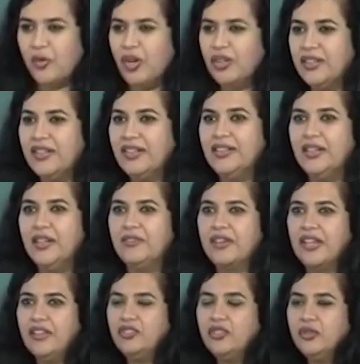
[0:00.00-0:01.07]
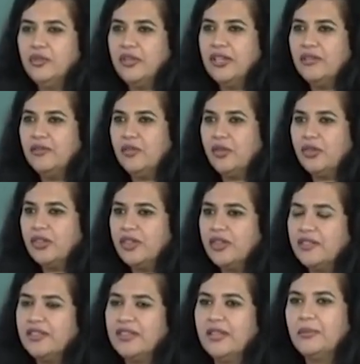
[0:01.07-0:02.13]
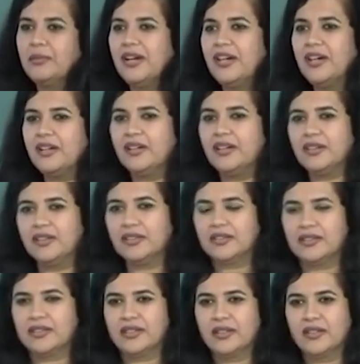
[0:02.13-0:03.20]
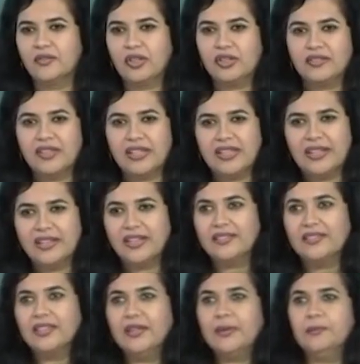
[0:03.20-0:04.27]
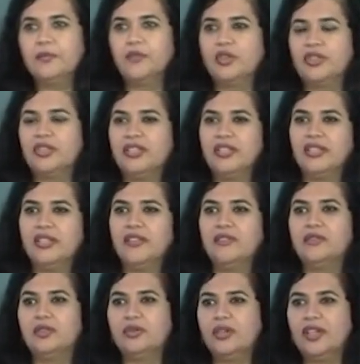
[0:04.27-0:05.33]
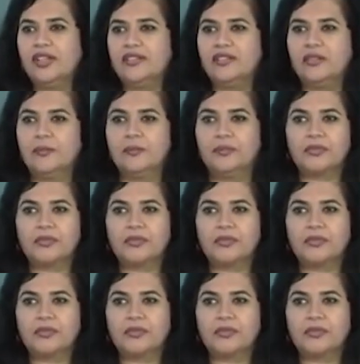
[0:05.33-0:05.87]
what did French Nouvelle Vogue cinema, what's the legacy? What did it give to us?